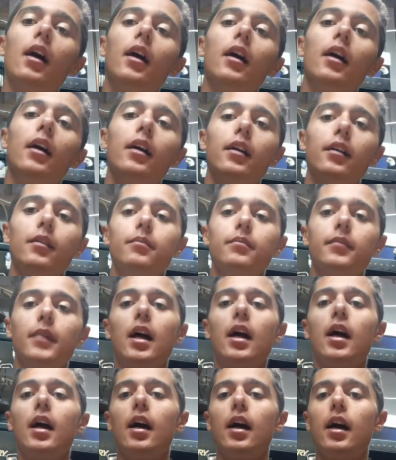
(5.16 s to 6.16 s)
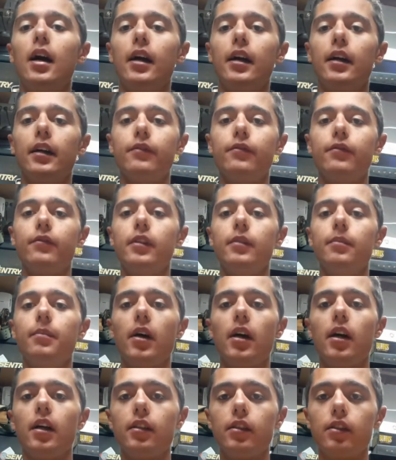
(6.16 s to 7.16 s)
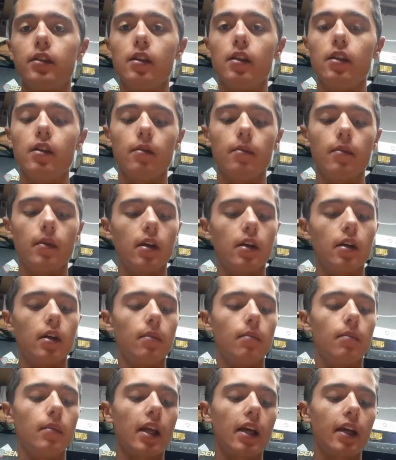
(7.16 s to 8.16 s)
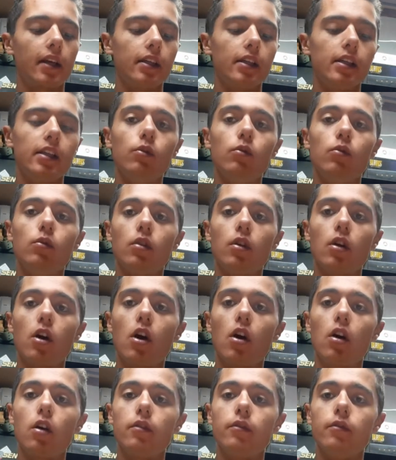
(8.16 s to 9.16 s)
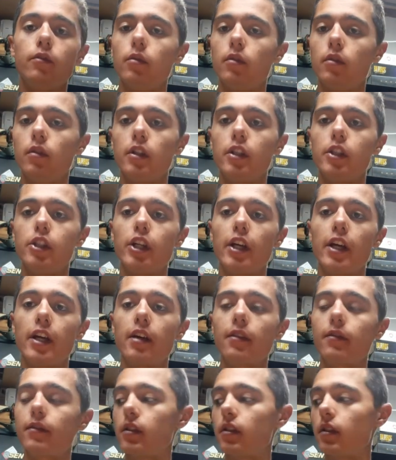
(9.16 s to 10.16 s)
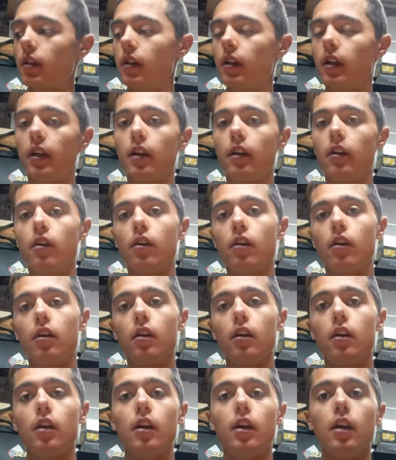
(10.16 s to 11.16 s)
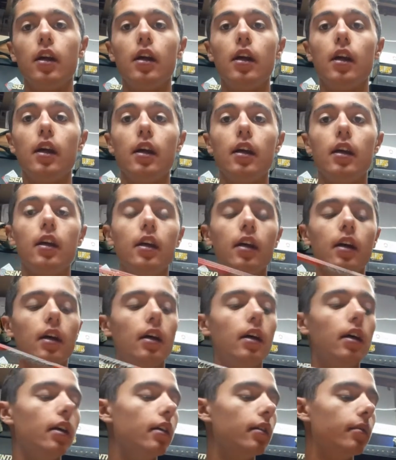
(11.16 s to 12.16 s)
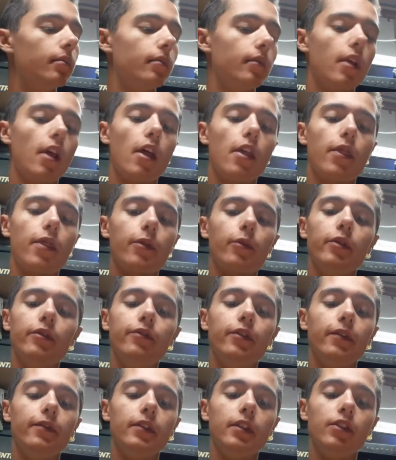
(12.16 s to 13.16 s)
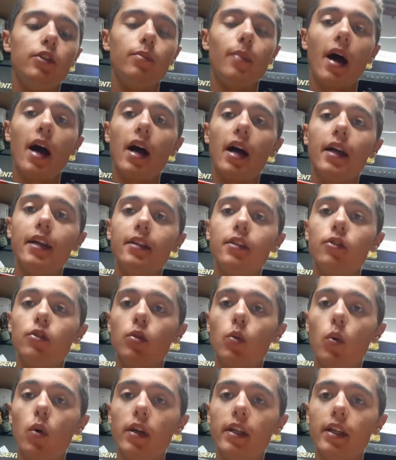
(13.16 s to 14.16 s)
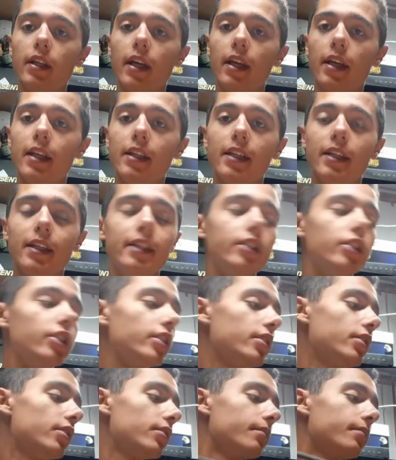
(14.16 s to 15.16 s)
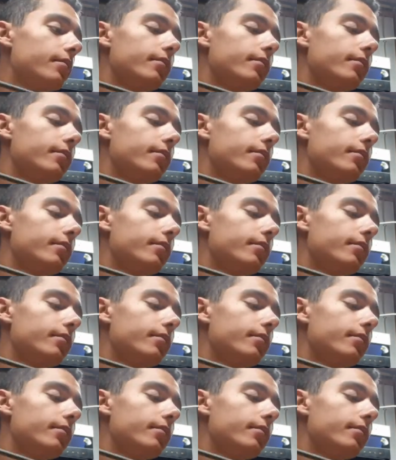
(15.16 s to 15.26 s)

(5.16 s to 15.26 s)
I bought some Black Eagle carnivore shafts. They are 350 spine, 28 inches.